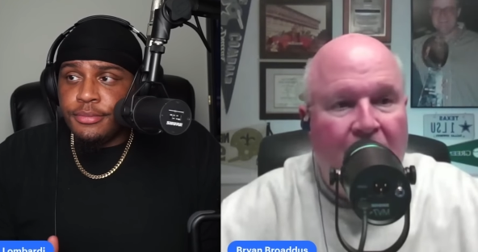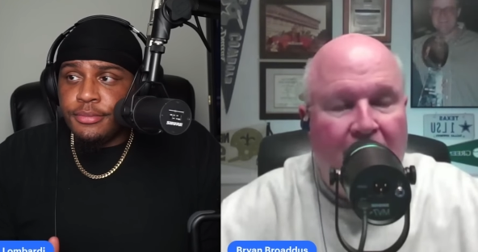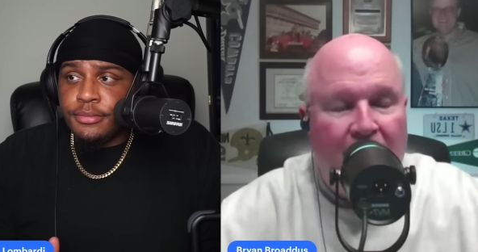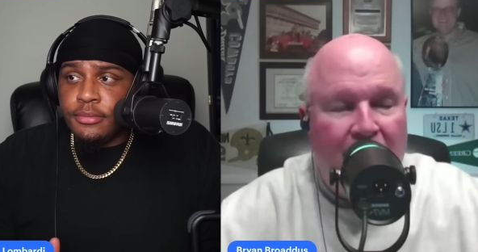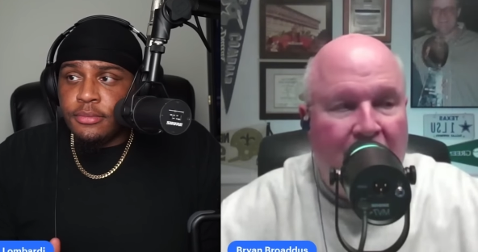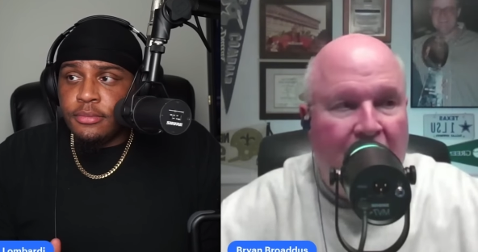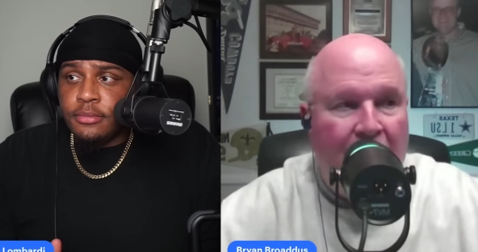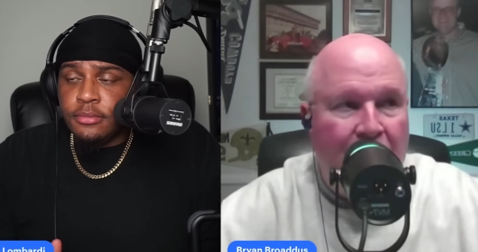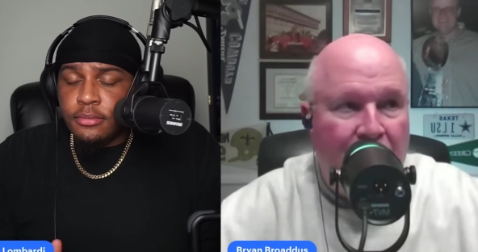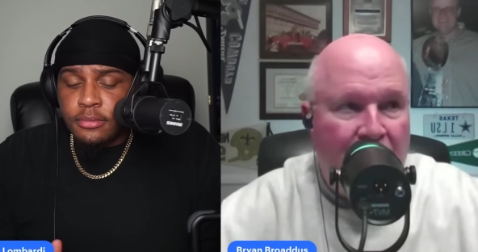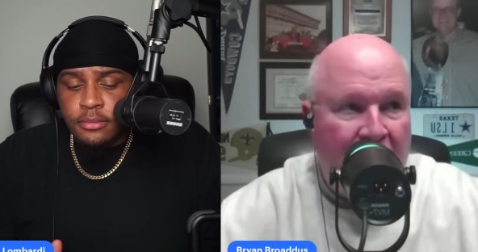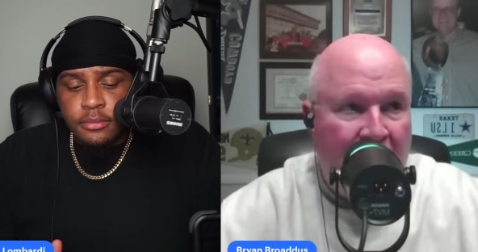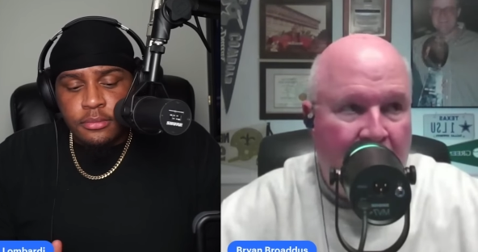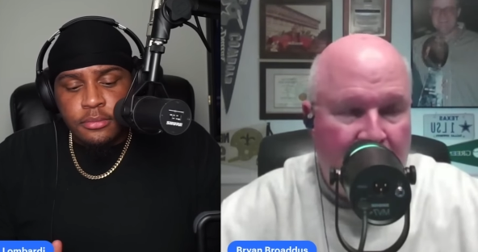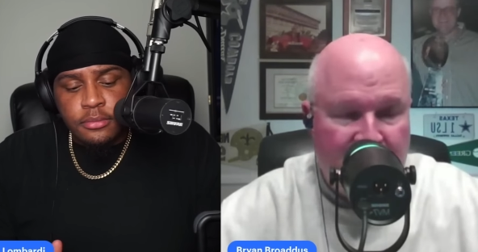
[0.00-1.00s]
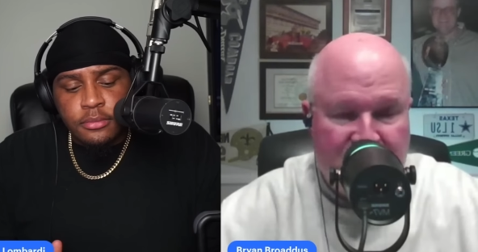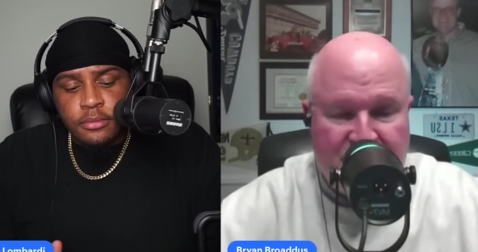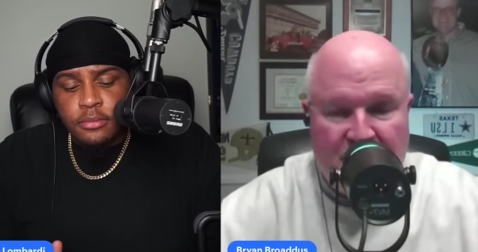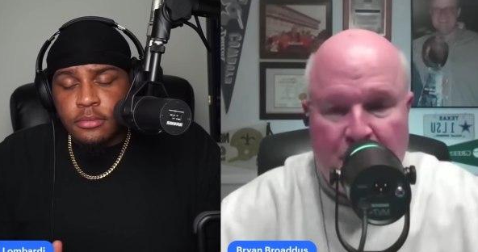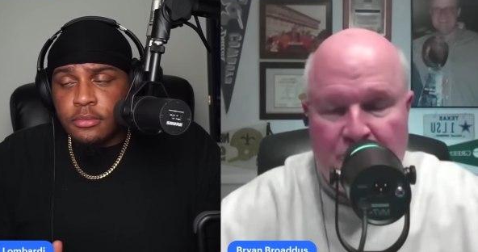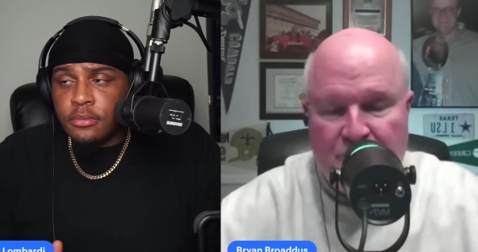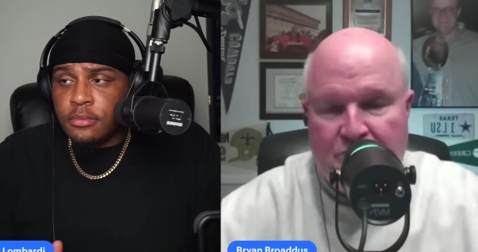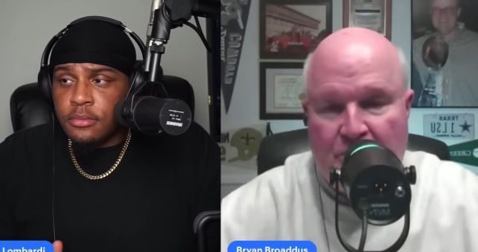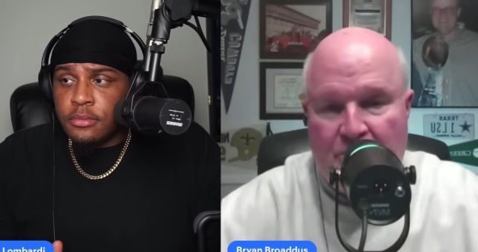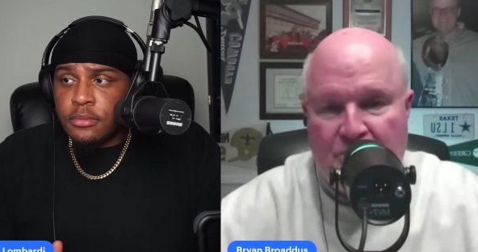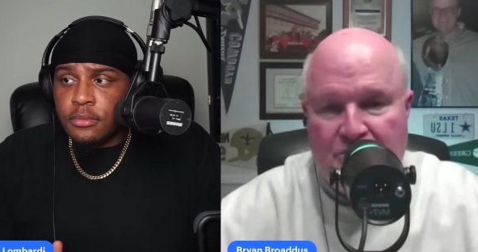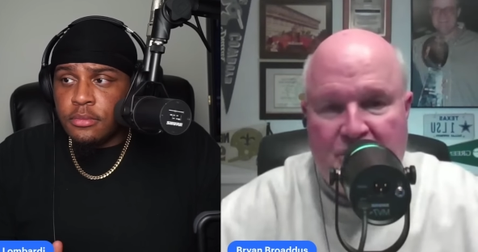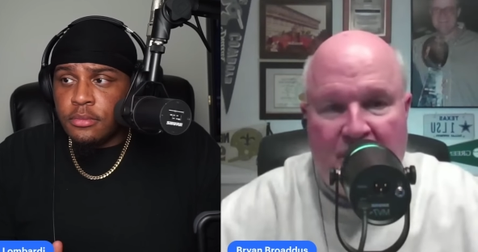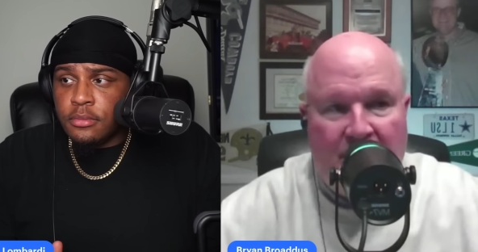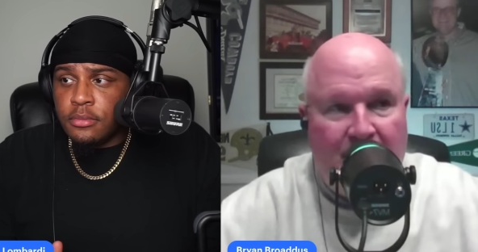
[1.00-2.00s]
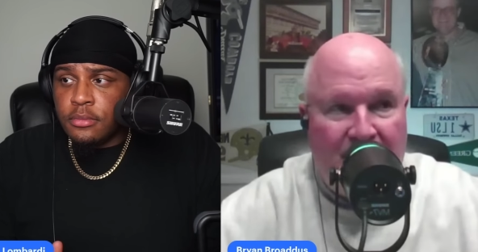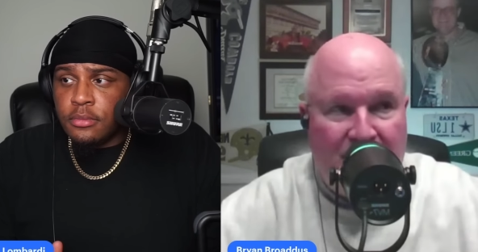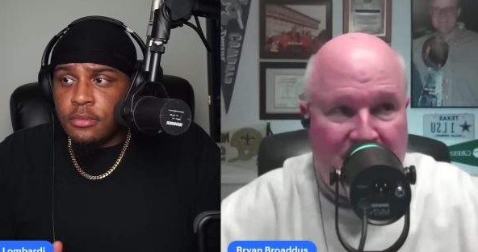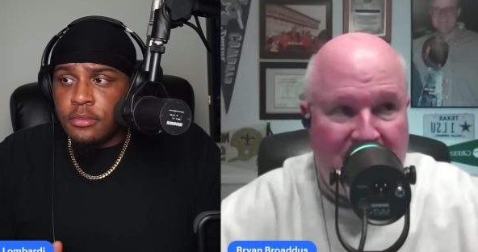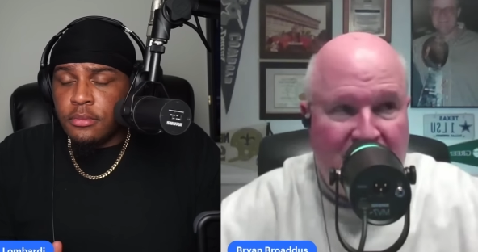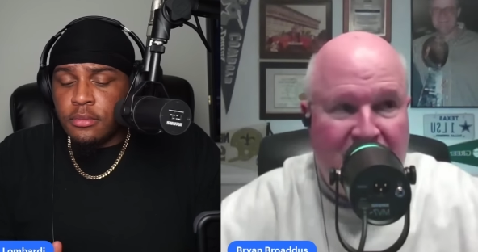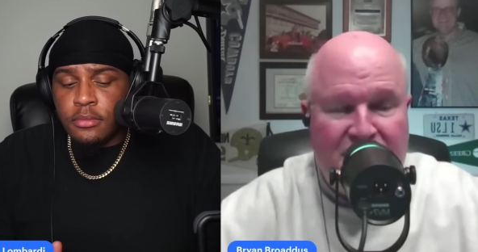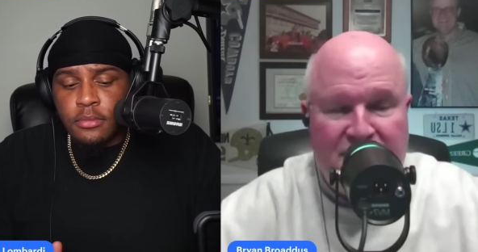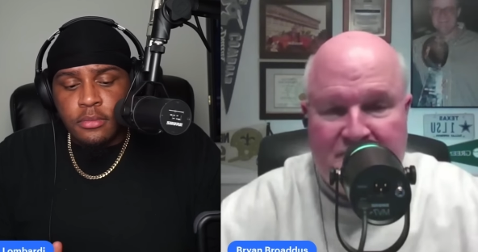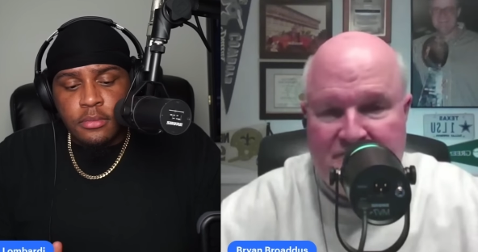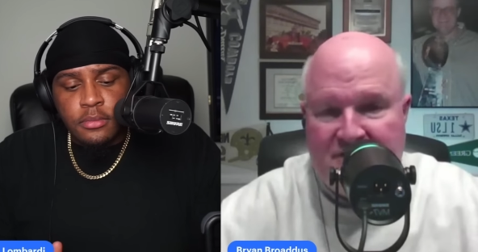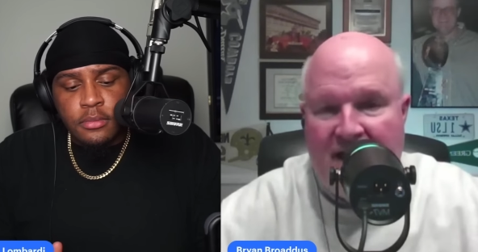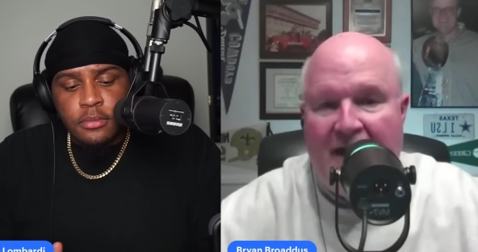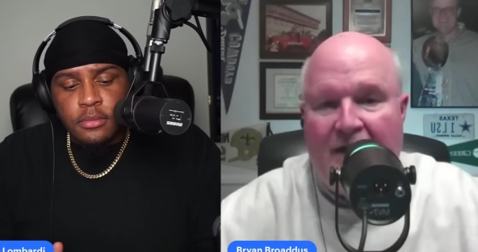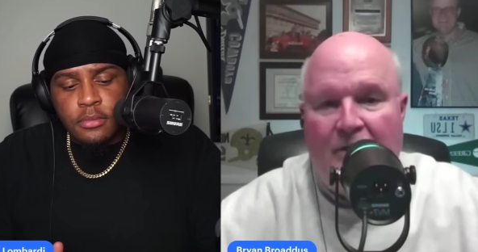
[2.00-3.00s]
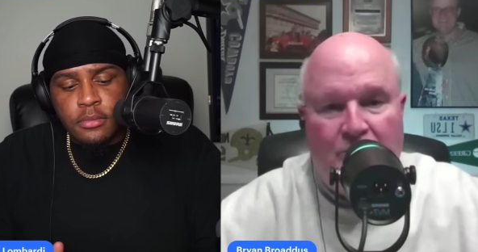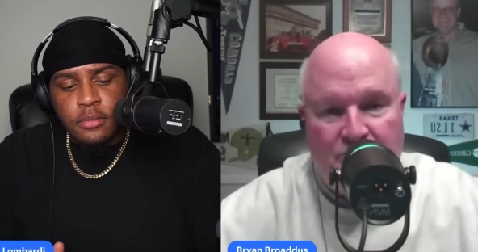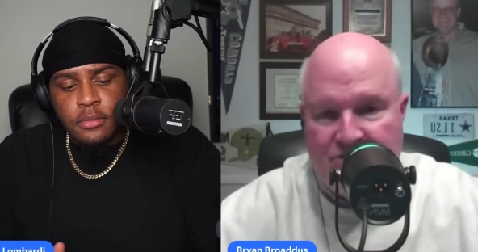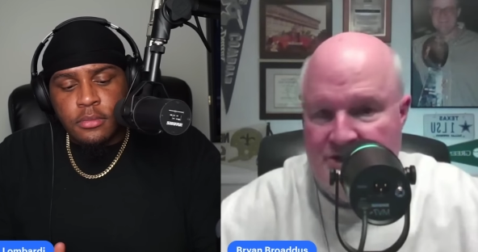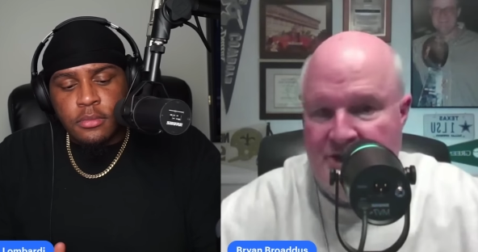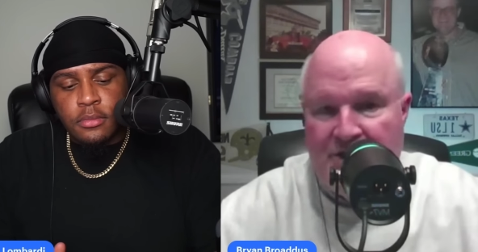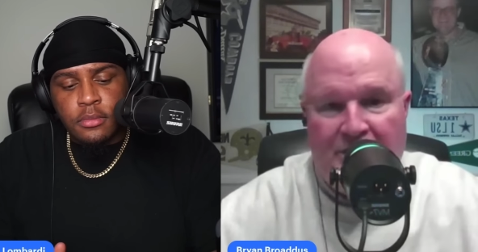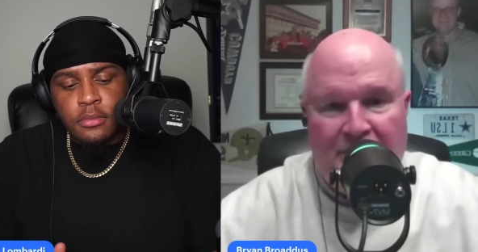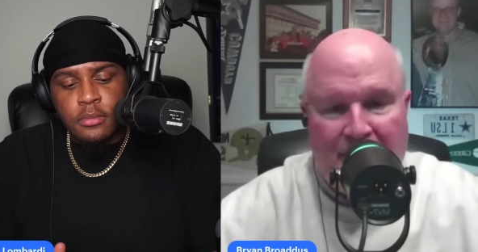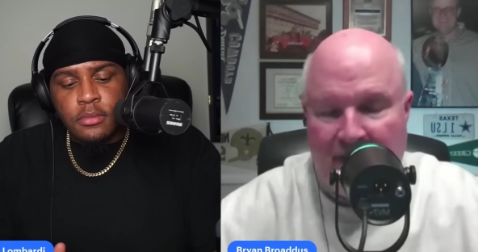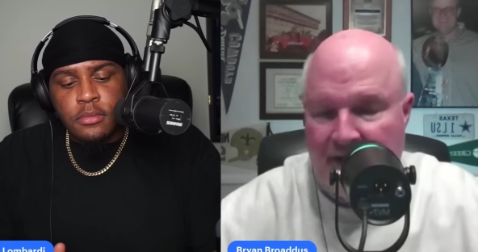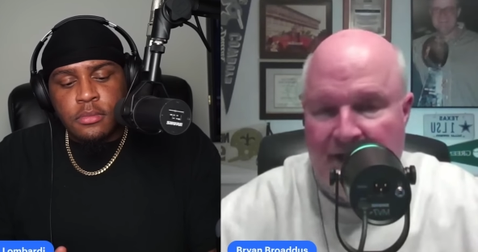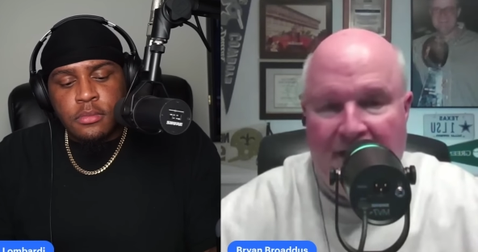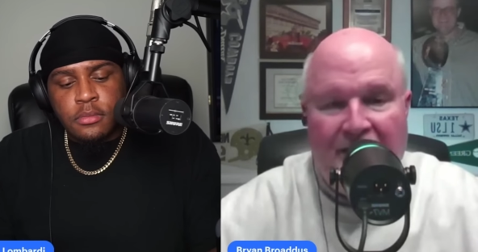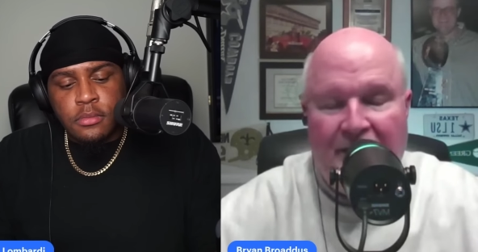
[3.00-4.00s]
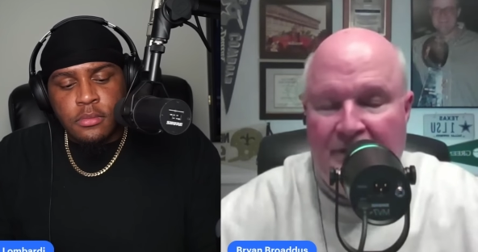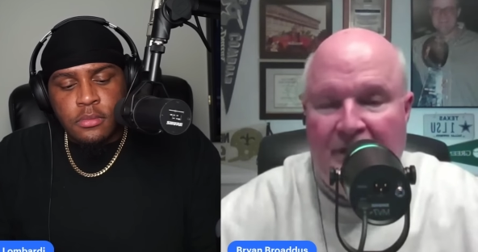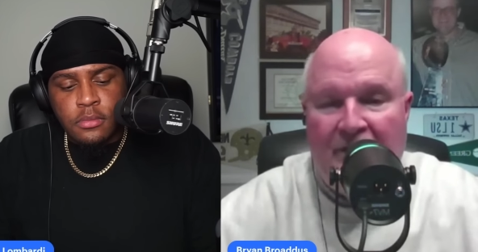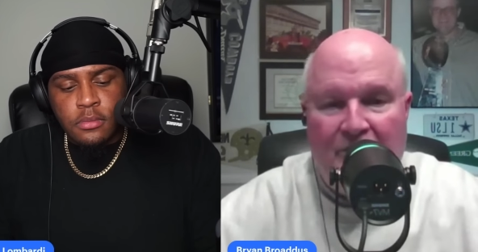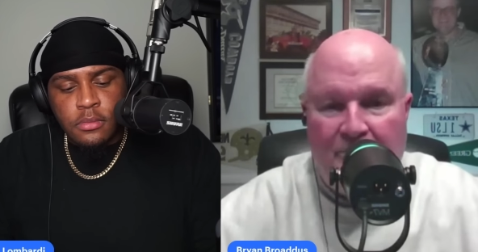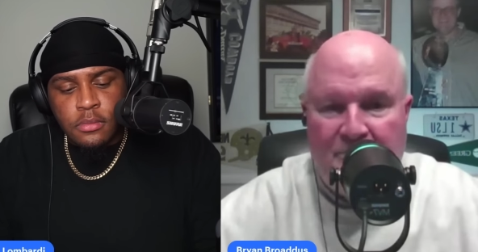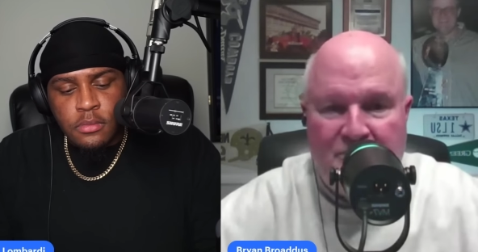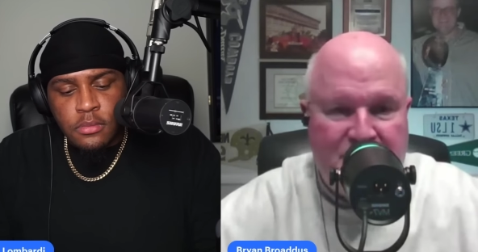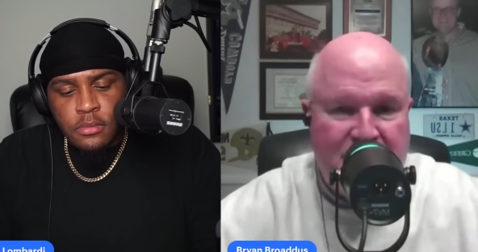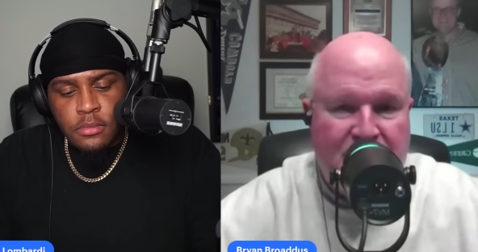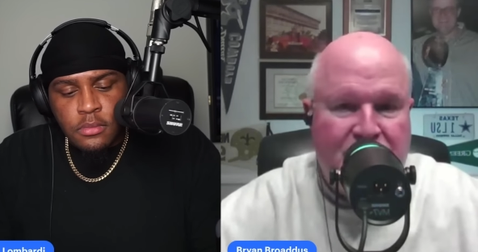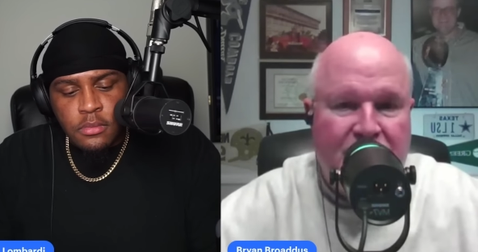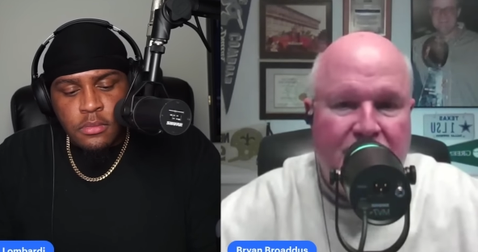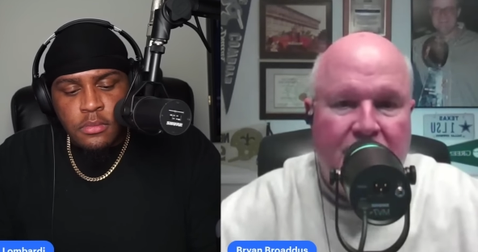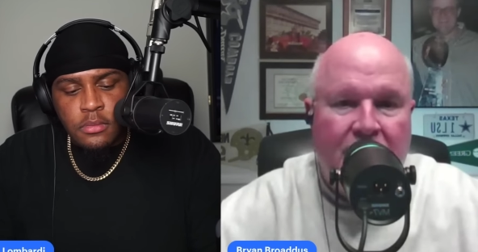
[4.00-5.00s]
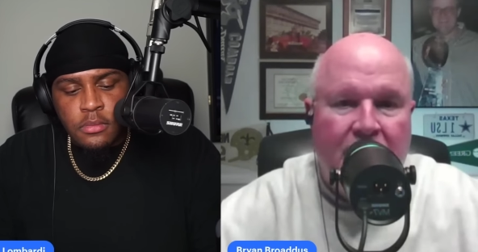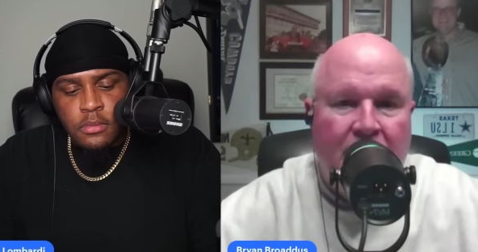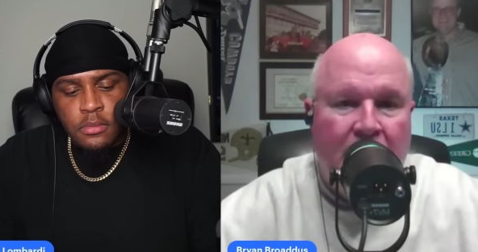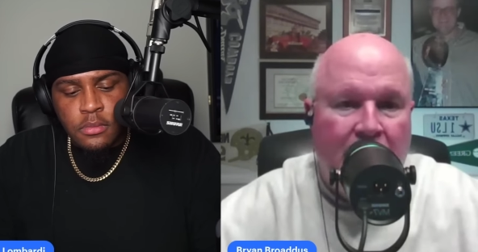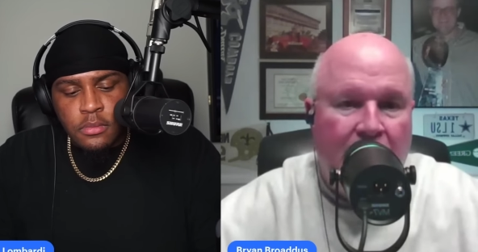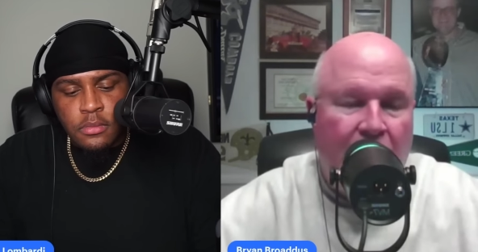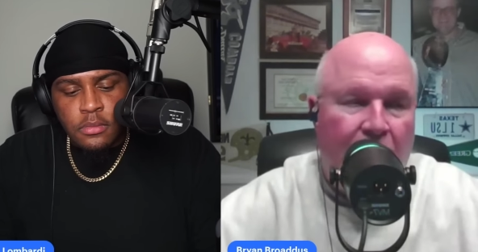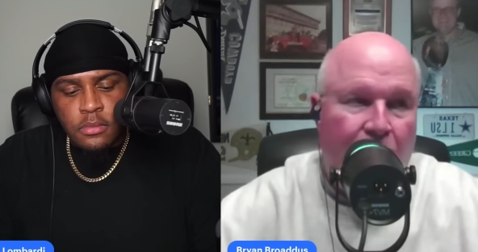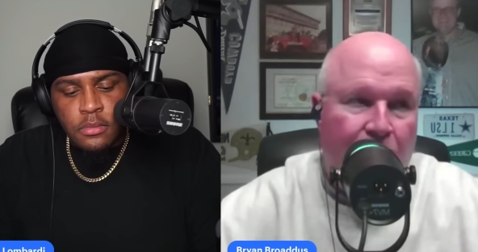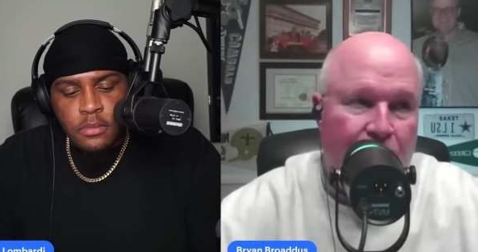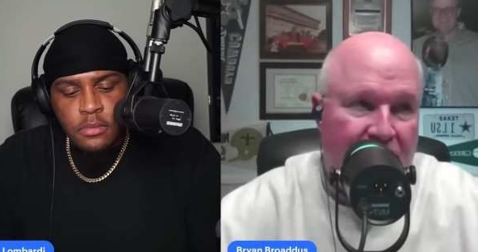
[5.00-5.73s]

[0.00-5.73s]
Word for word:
Speaker 1: And now all of a sudden we're starting to talk about defensive tackles, and here again, another position. You know,